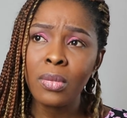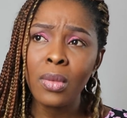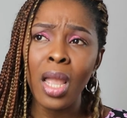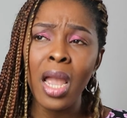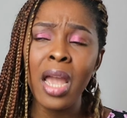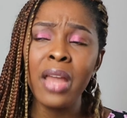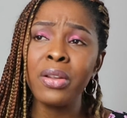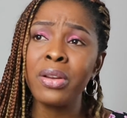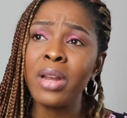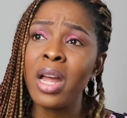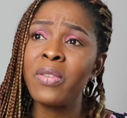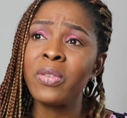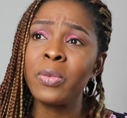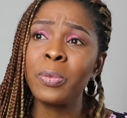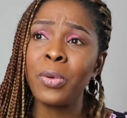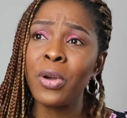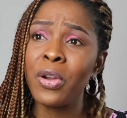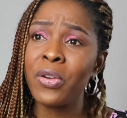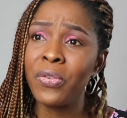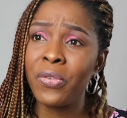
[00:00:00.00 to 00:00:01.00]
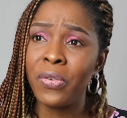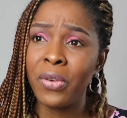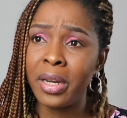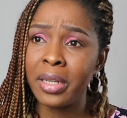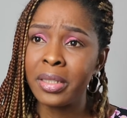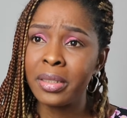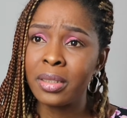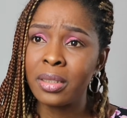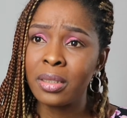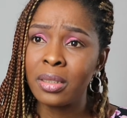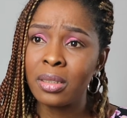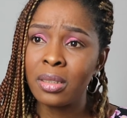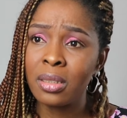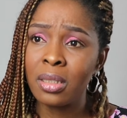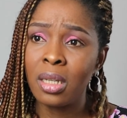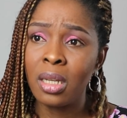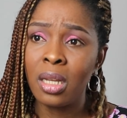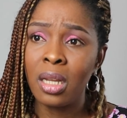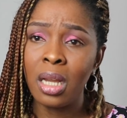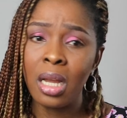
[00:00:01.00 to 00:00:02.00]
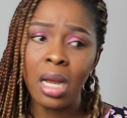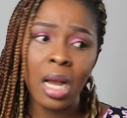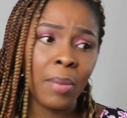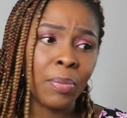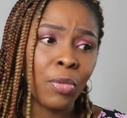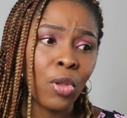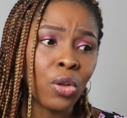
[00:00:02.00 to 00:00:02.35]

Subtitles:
I don't have a boyfriend. I'm